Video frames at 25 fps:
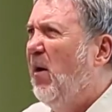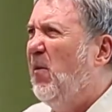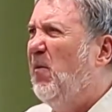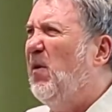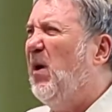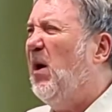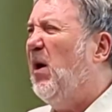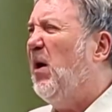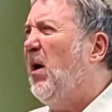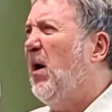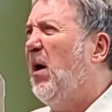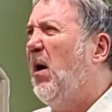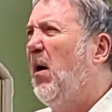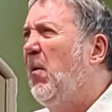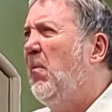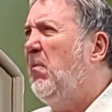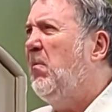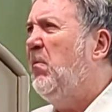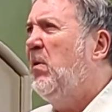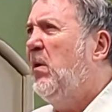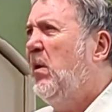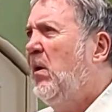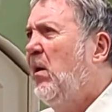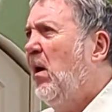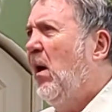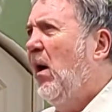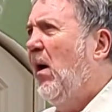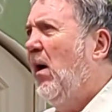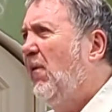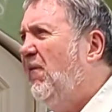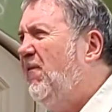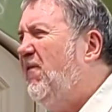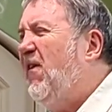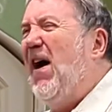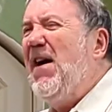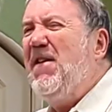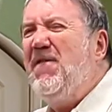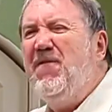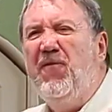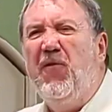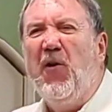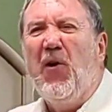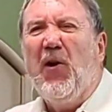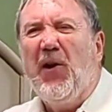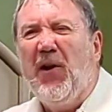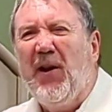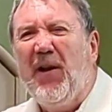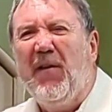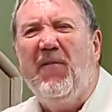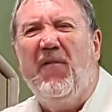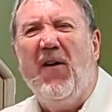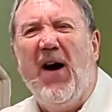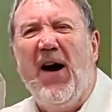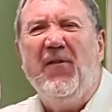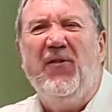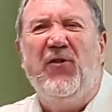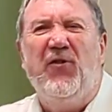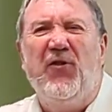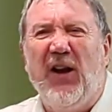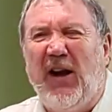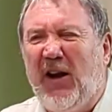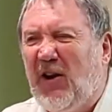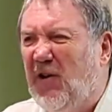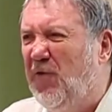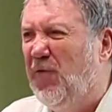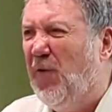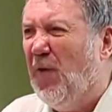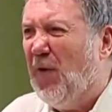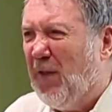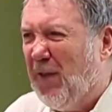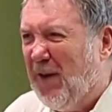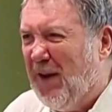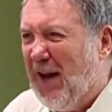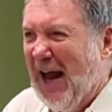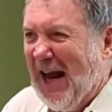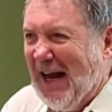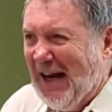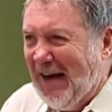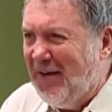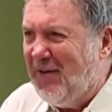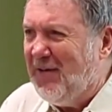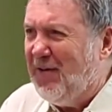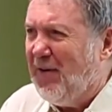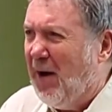um, five foot, five, six foot lengths.